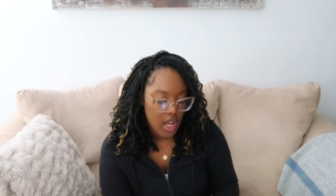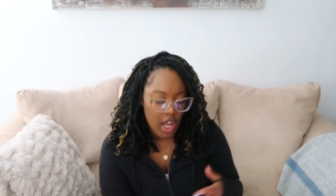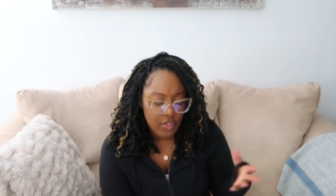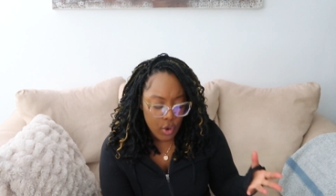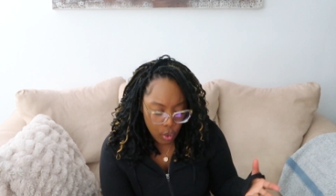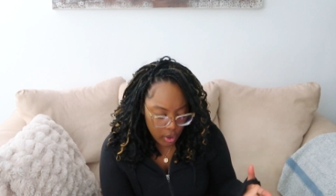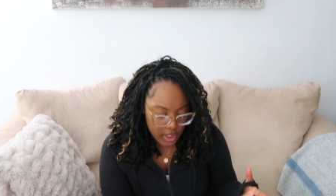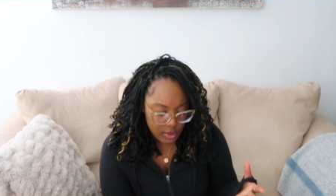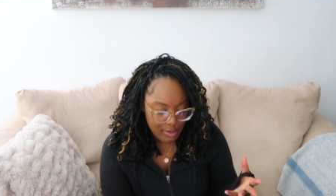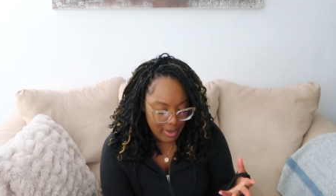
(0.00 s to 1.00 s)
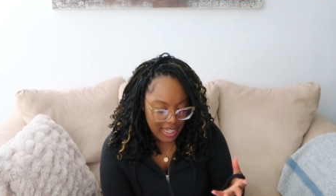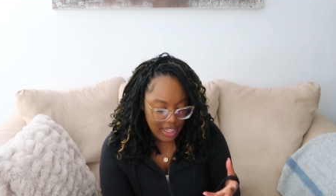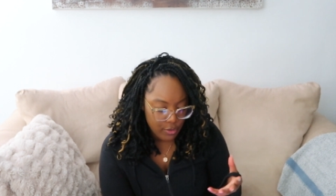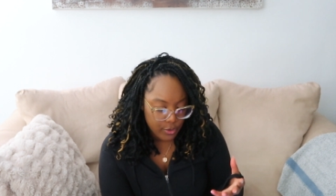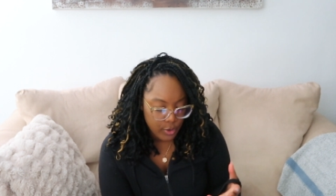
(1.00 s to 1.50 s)
Of course we may
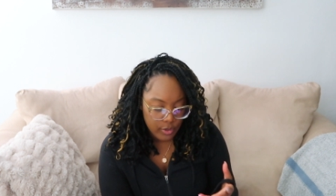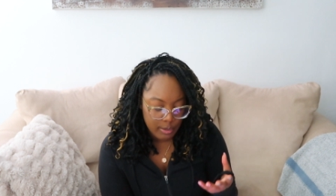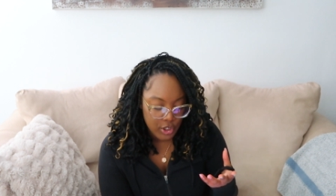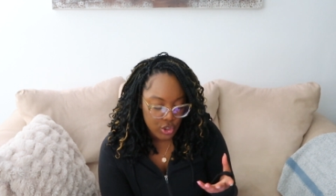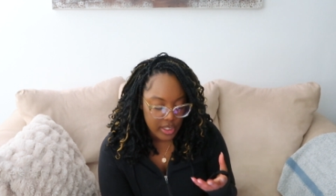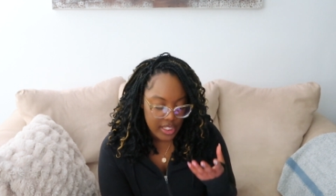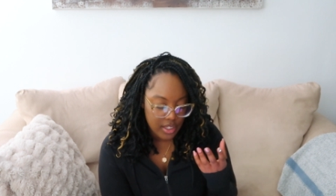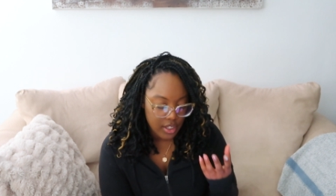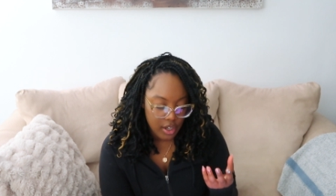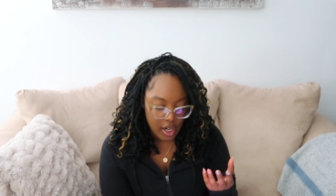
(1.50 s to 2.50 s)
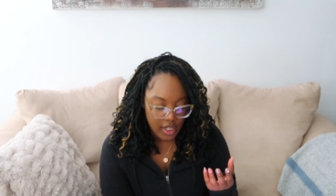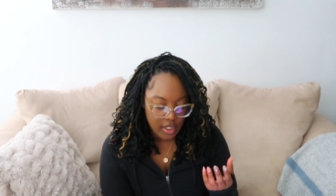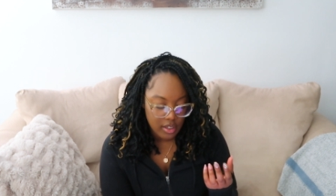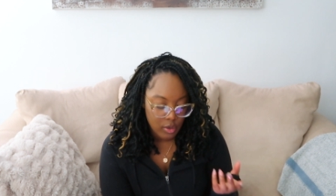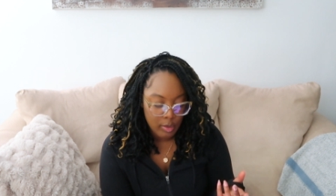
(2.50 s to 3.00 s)
eat fruit from the trees in the
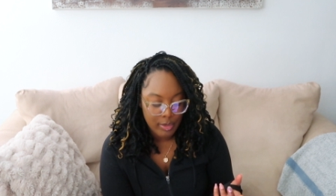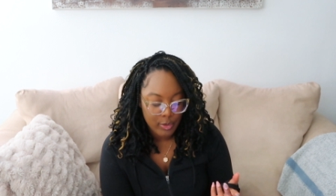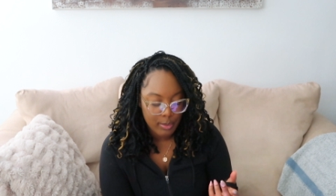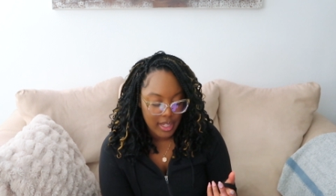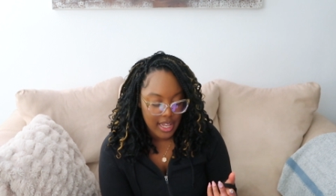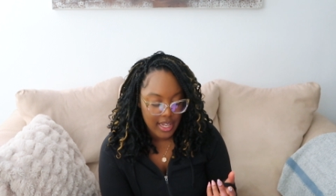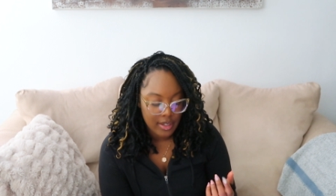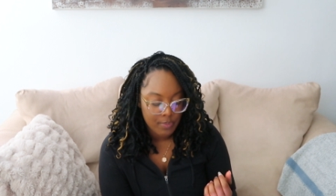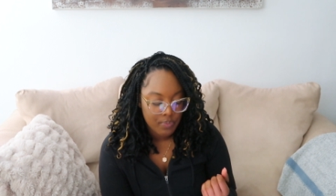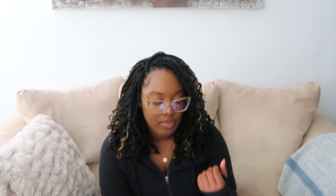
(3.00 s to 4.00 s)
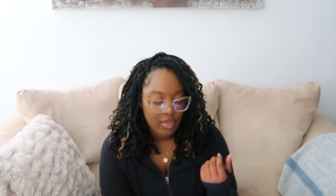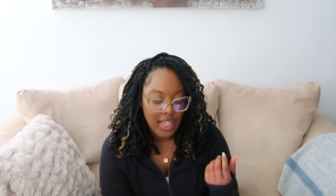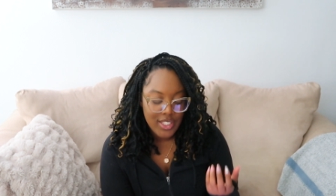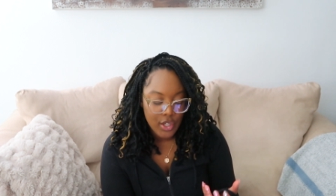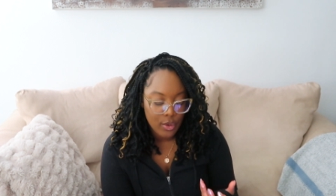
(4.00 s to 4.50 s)
garden, the woman replied.
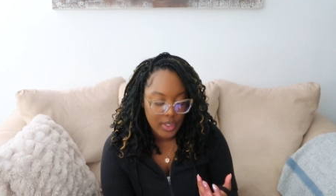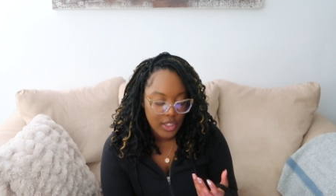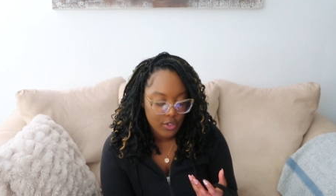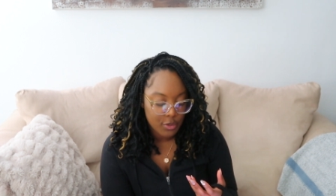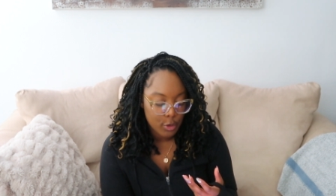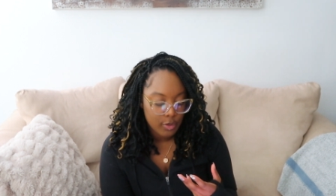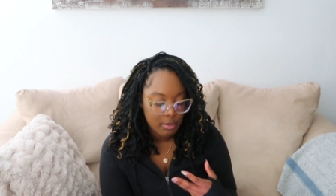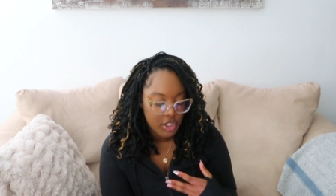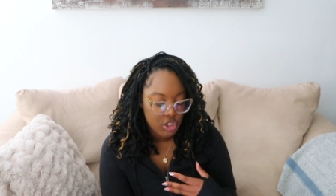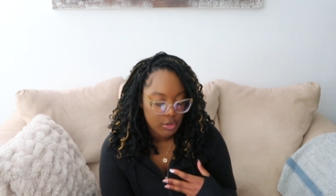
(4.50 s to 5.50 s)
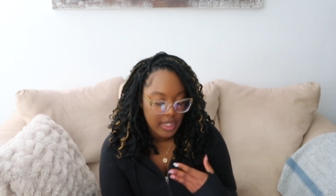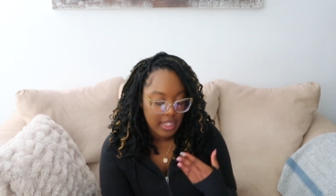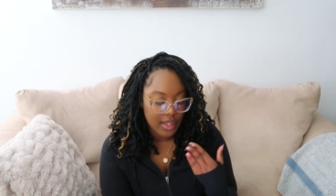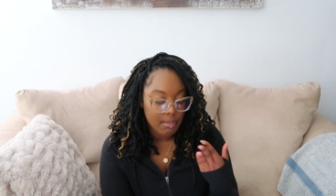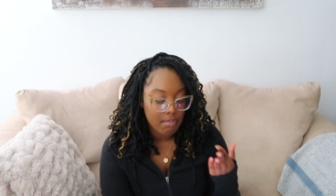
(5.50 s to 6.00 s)
It's only the fruit from the tree
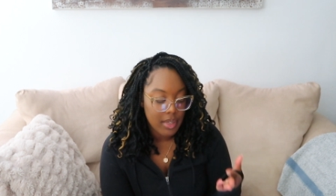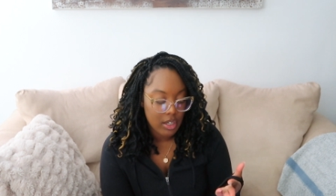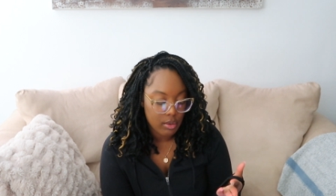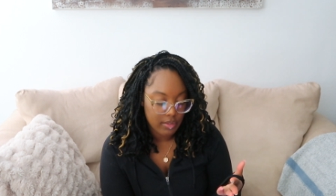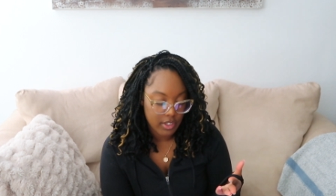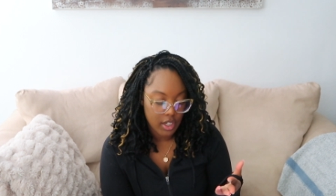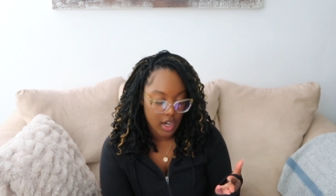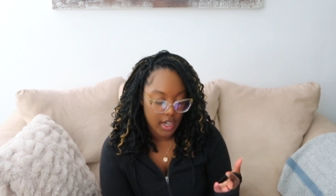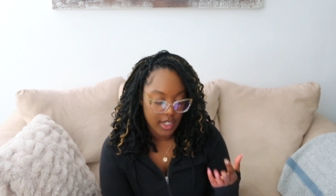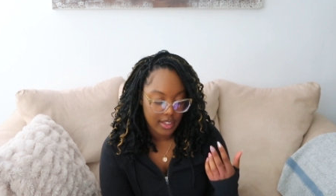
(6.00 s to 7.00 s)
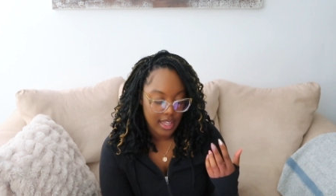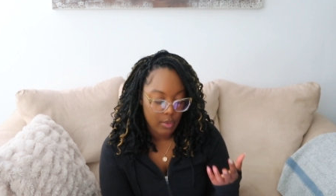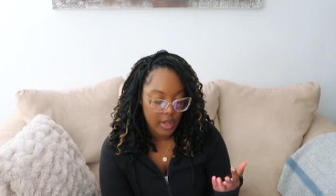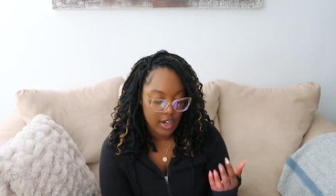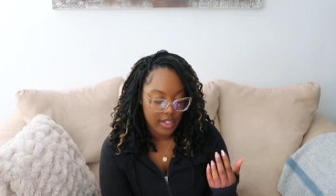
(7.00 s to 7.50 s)
in the middle of the garden
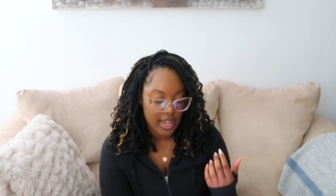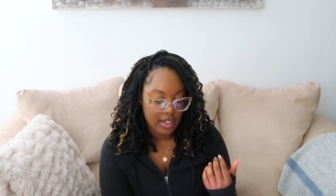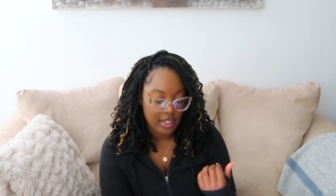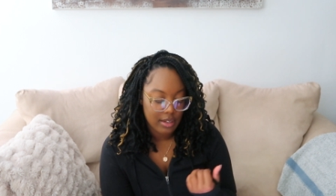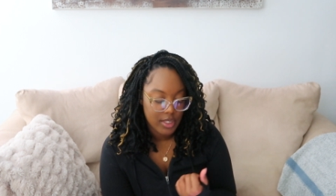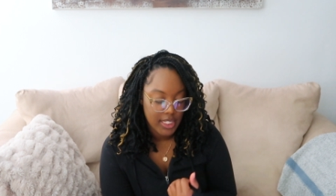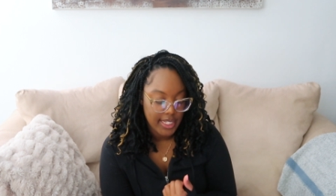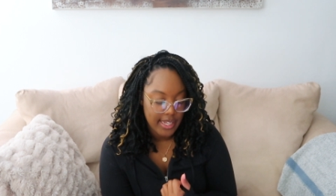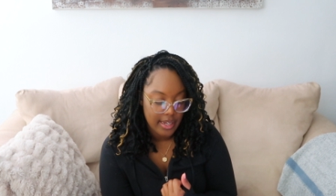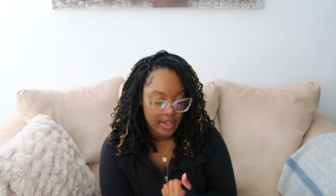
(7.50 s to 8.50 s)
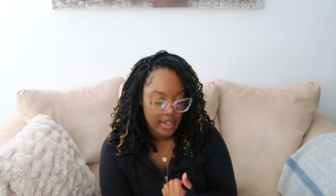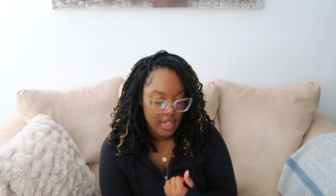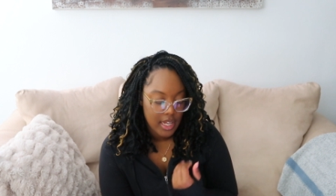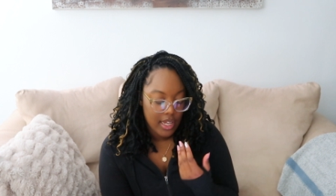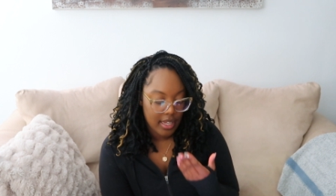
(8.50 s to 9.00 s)
that we are not allowed to eat.
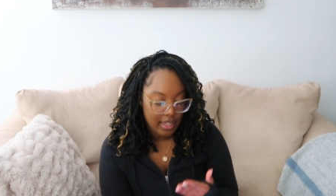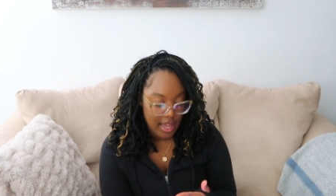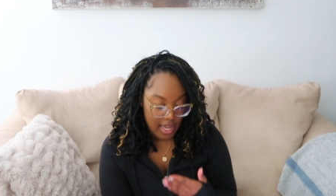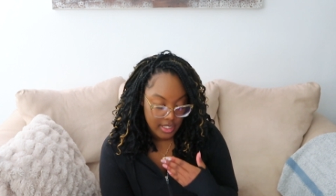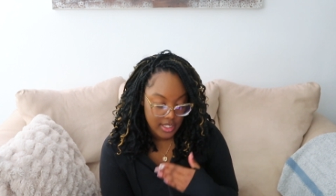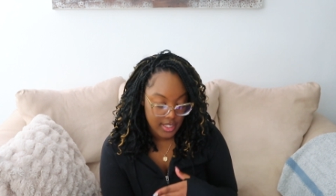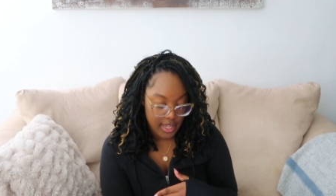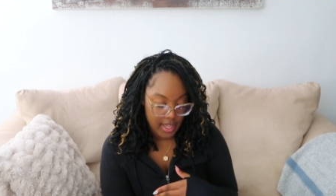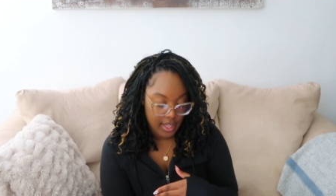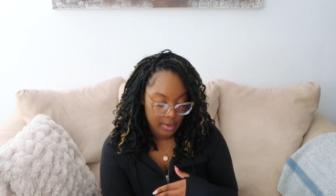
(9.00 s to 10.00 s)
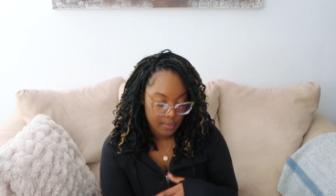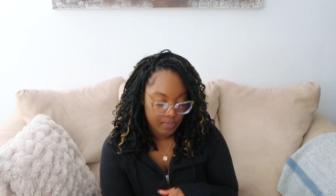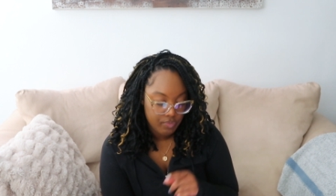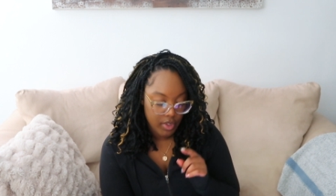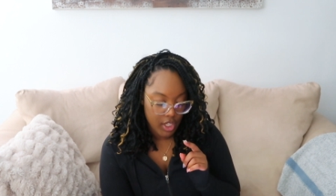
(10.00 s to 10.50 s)
God said,
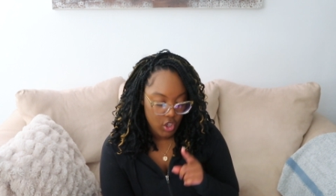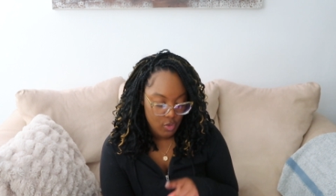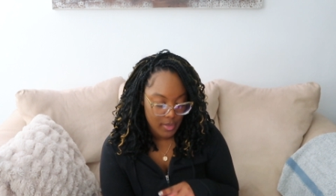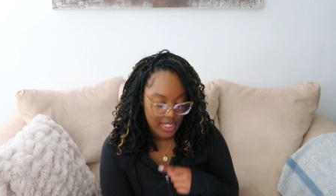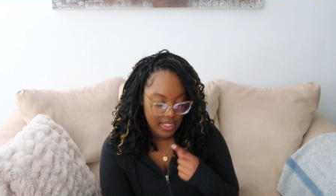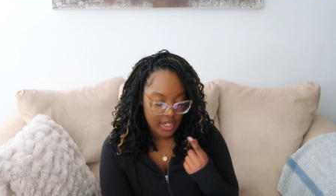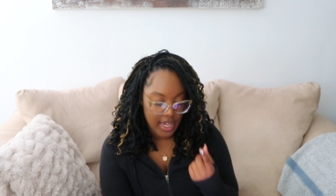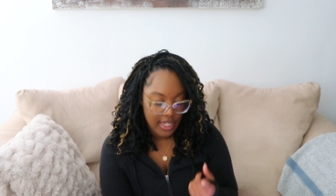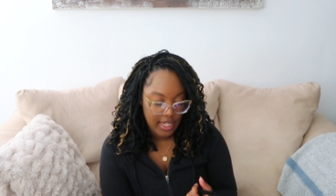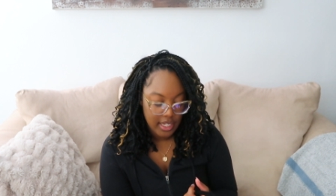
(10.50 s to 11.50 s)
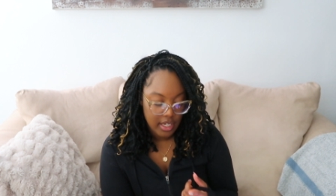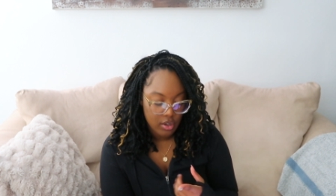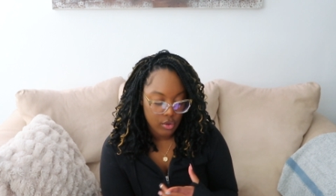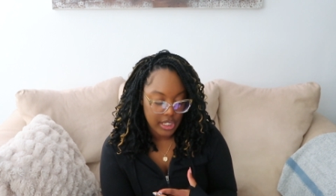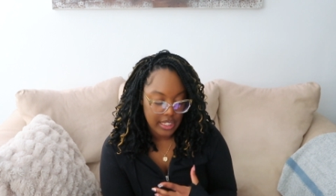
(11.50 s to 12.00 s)
you must not eat
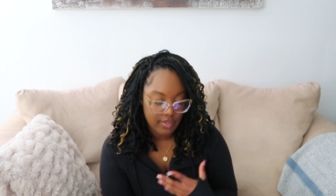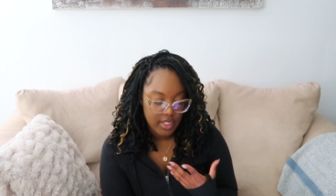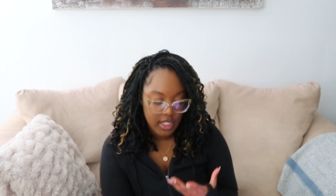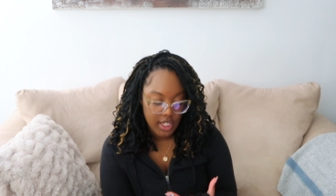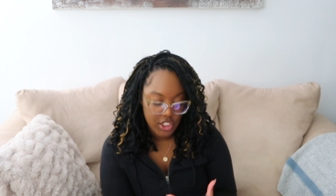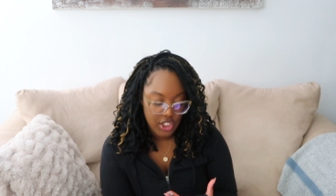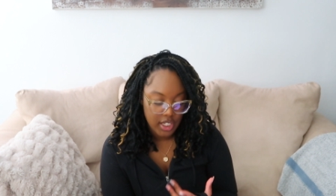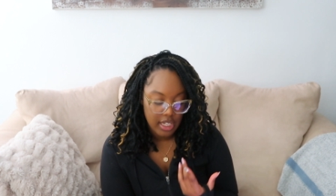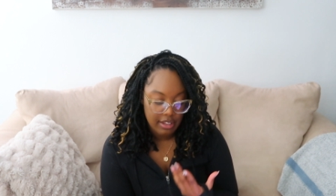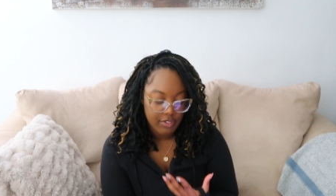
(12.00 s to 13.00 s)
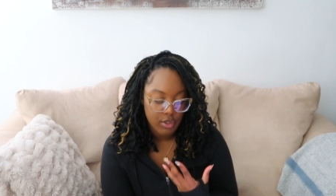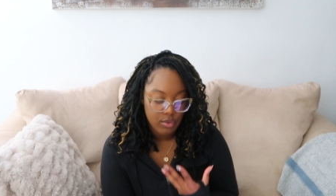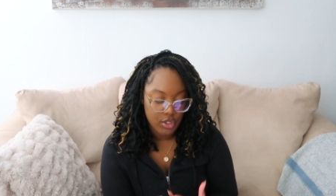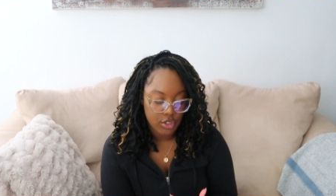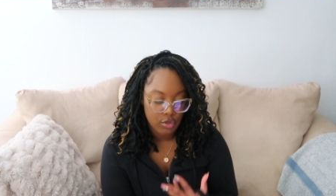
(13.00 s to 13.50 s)
it or even touch it. If you
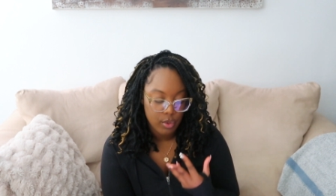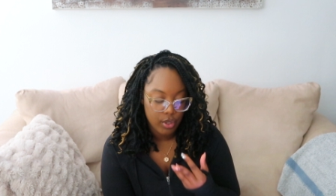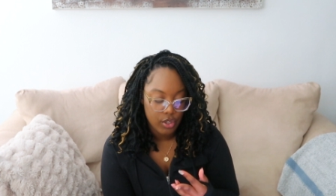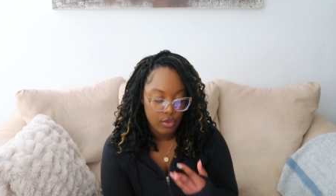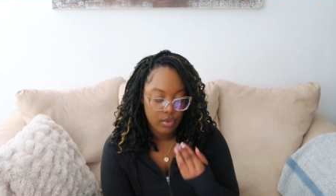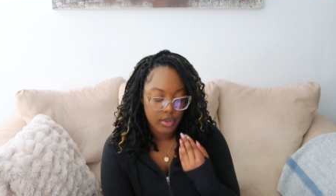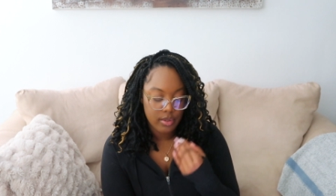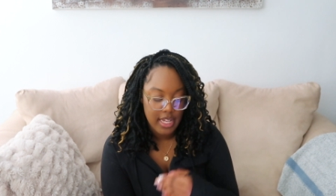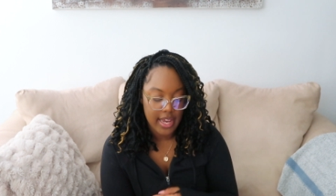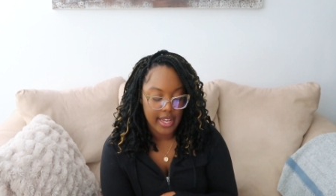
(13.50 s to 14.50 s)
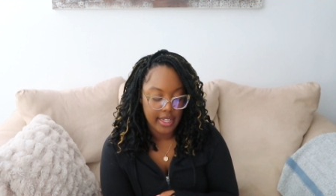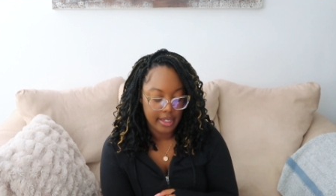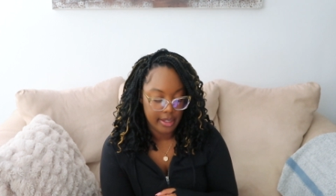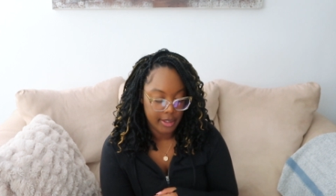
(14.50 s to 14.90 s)
do, you will die.